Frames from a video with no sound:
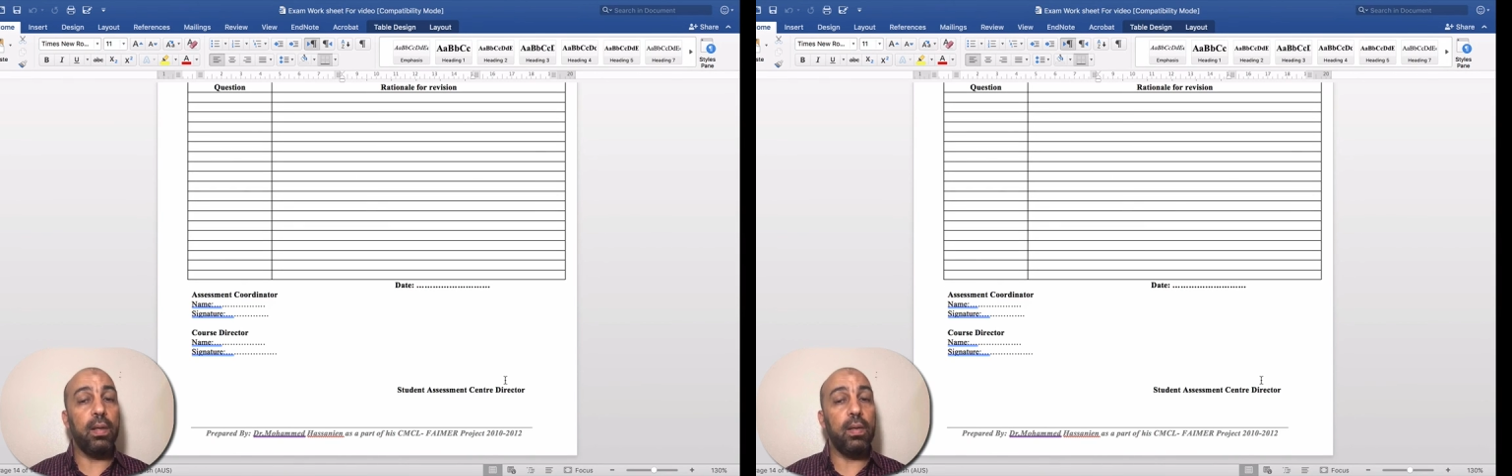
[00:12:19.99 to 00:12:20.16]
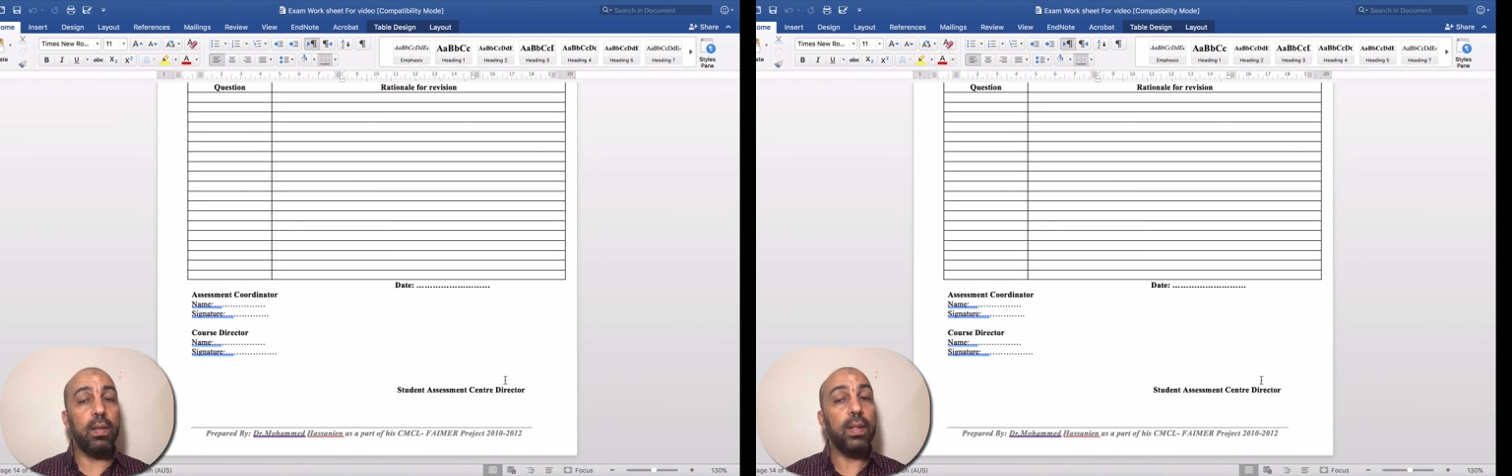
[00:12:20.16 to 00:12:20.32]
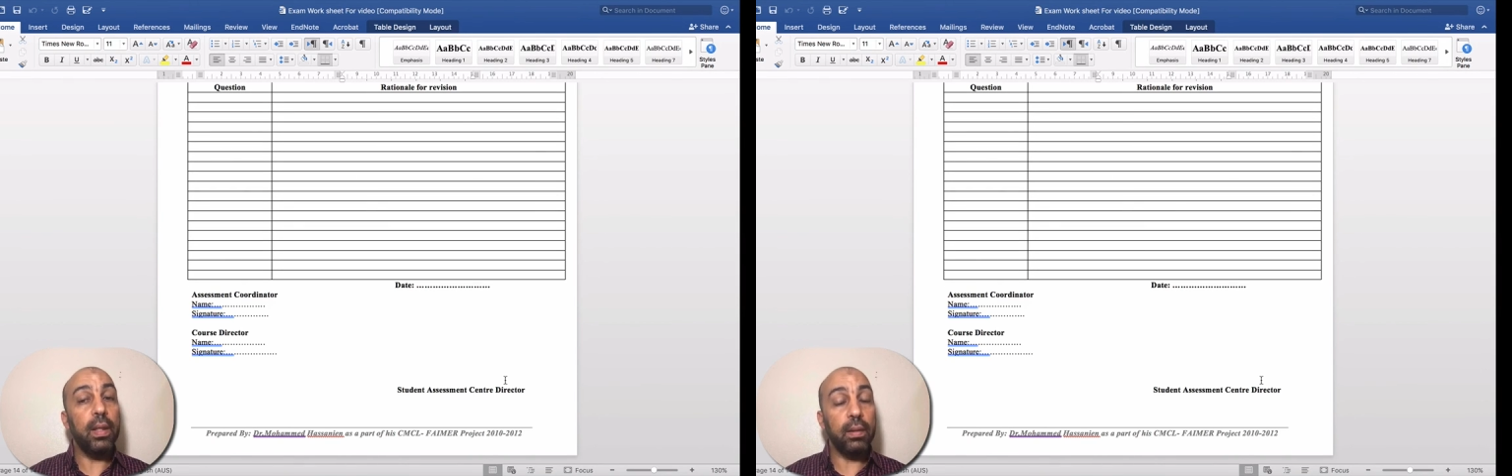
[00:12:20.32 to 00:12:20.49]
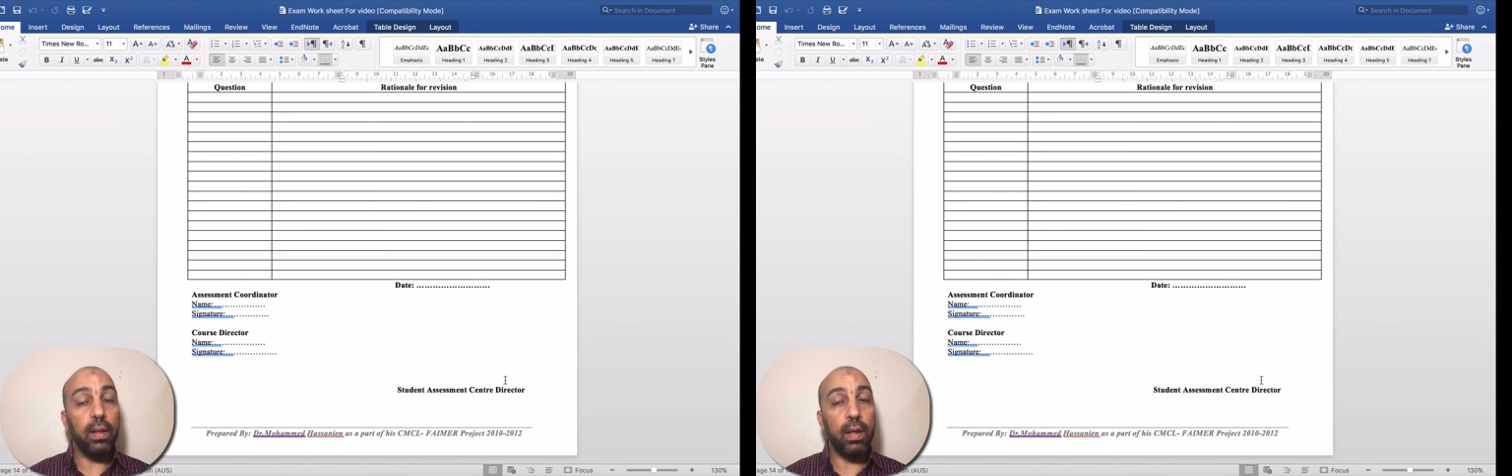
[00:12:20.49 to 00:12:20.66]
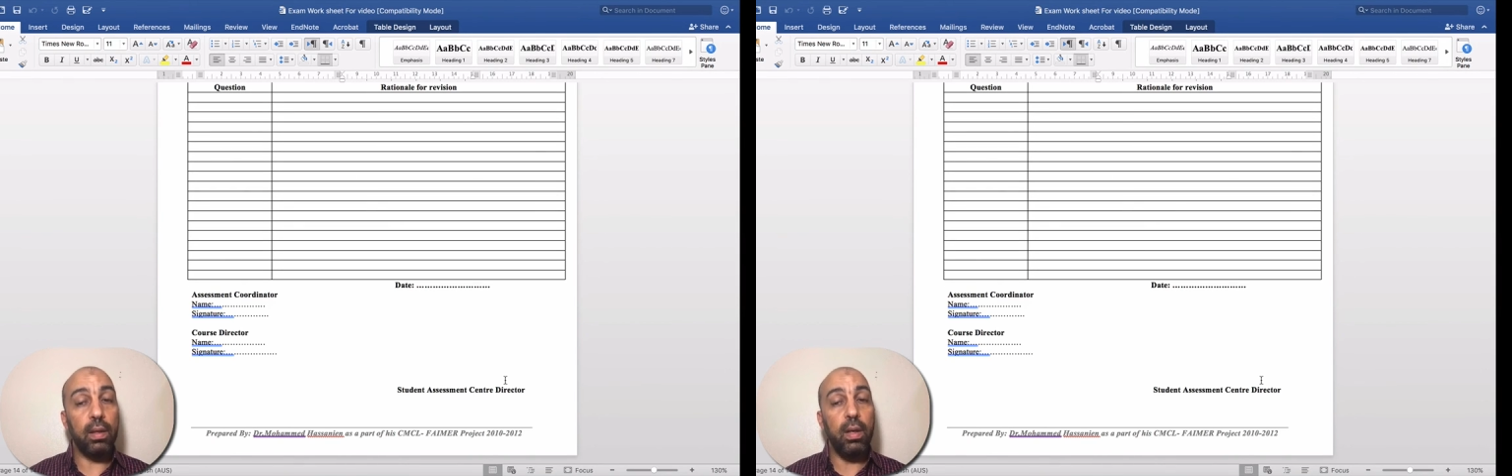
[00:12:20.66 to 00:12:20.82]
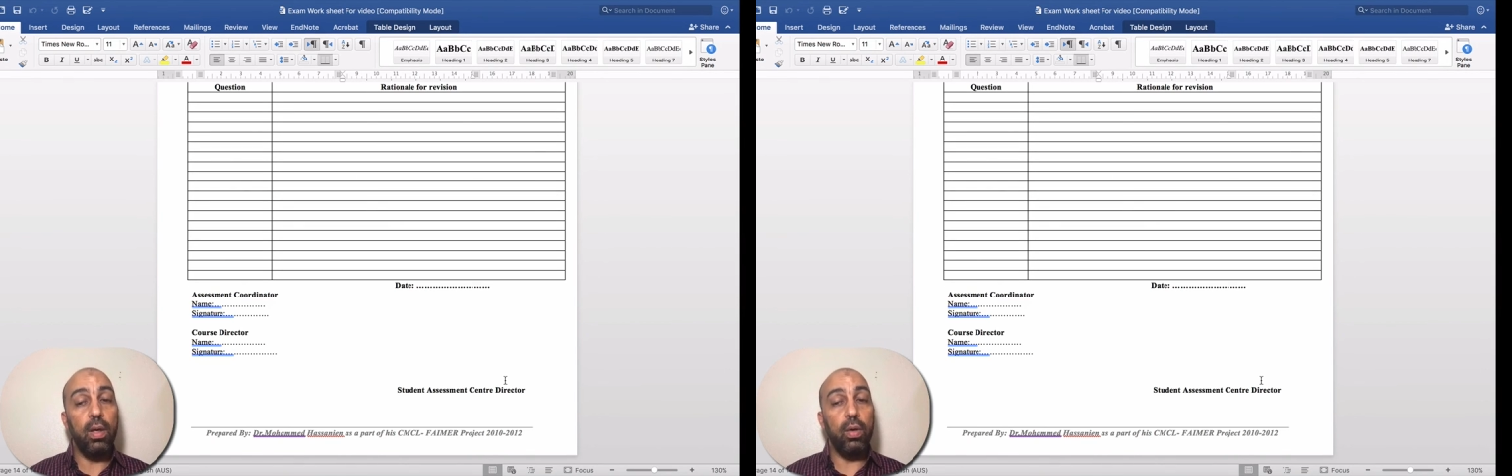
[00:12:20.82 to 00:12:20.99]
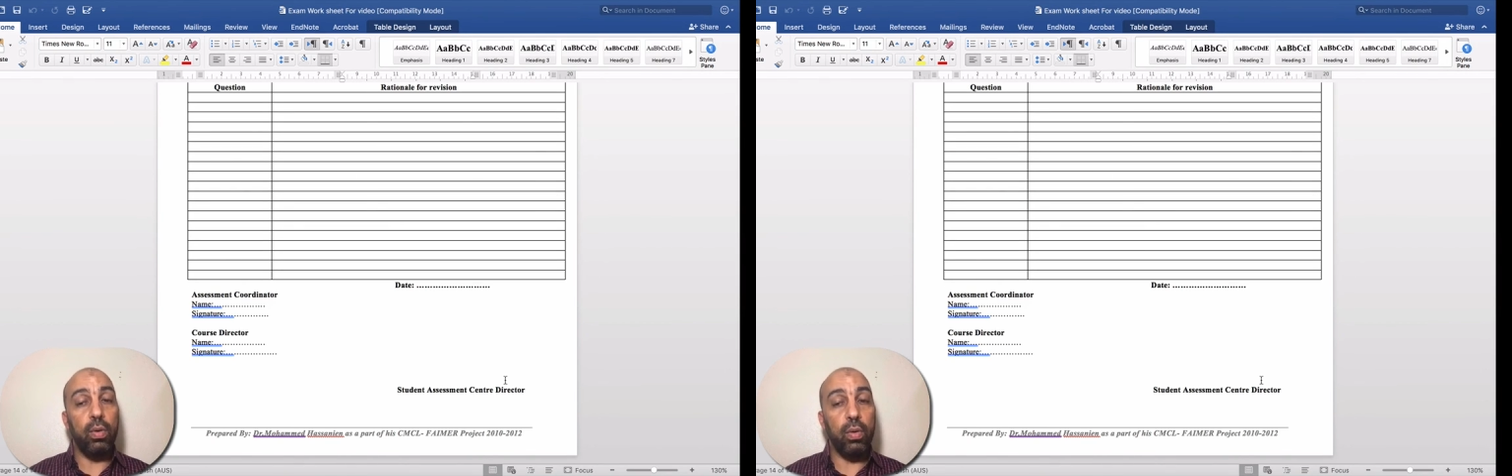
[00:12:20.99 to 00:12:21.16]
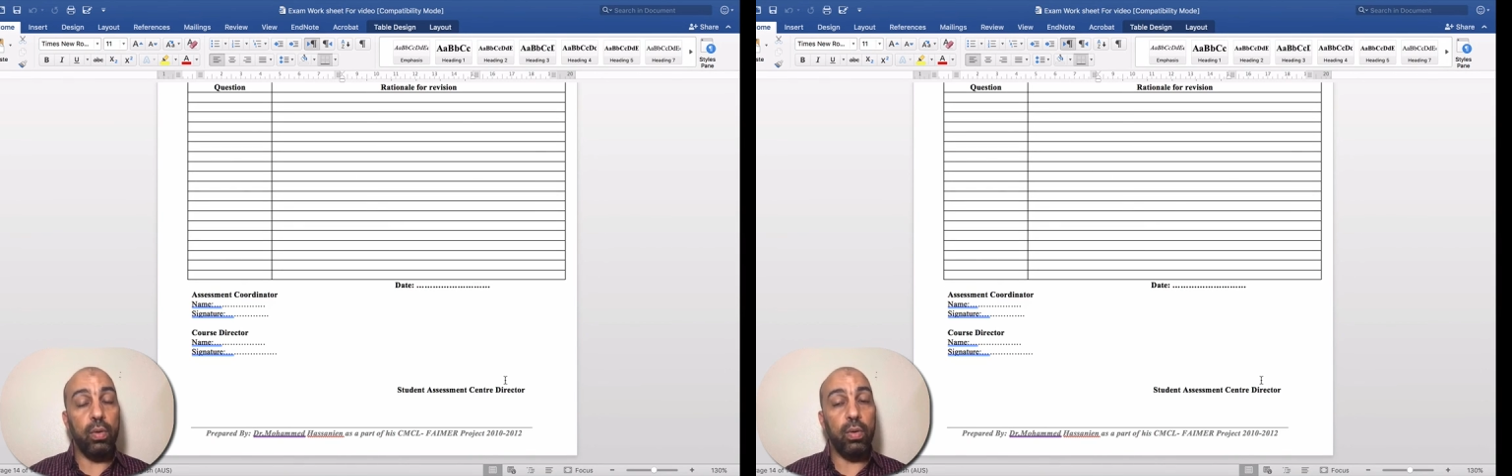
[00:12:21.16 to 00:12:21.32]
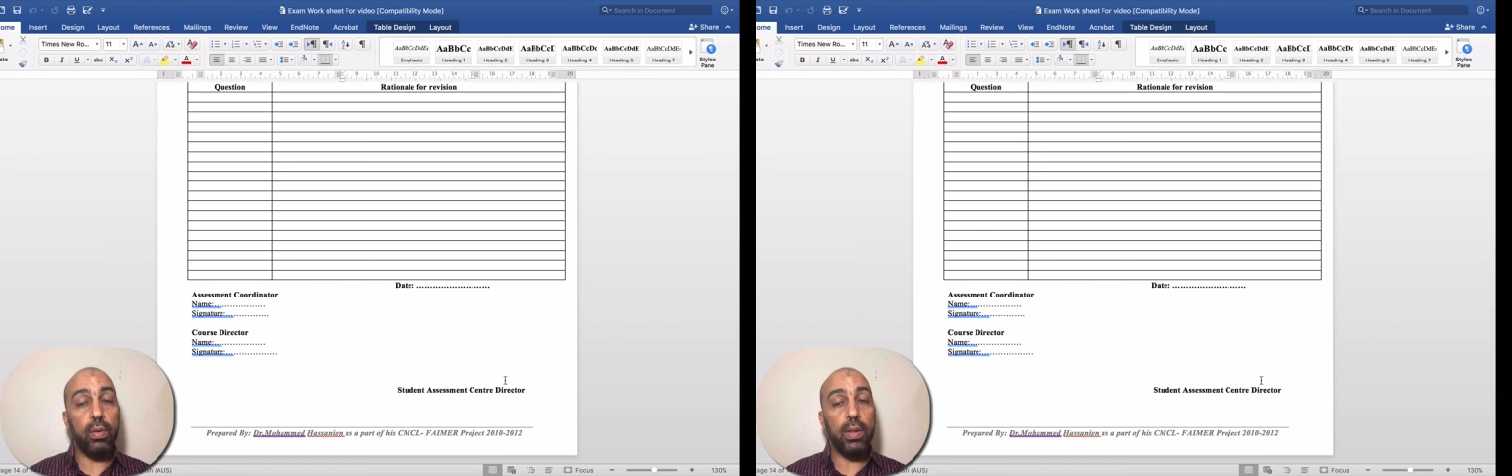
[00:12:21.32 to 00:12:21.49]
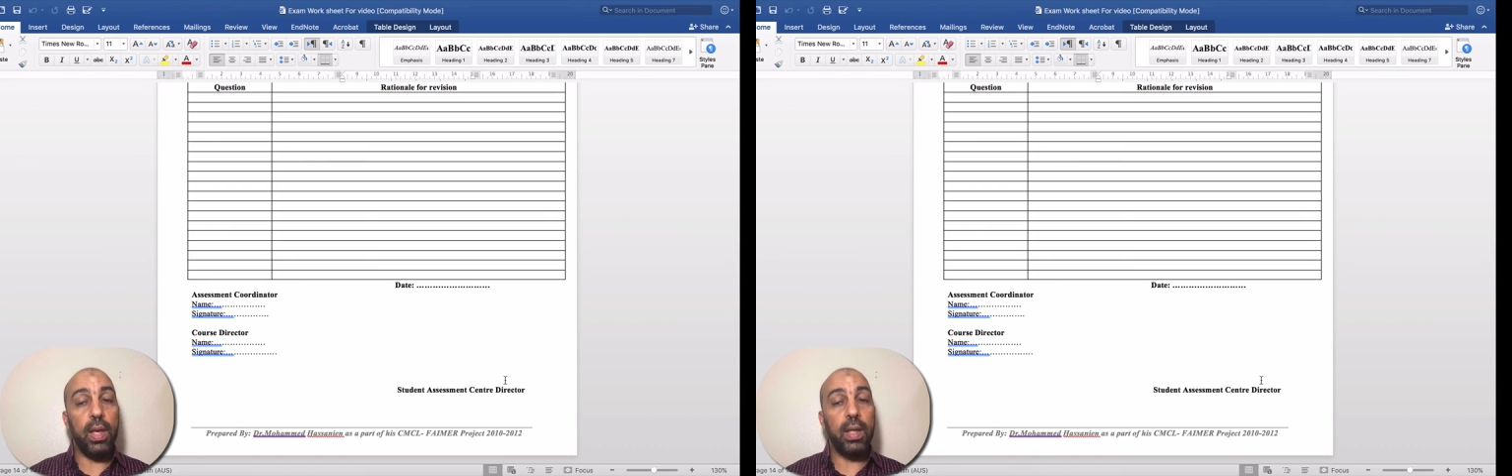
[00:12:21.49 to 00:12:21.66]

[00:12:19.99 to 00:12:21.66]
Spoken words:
center, or the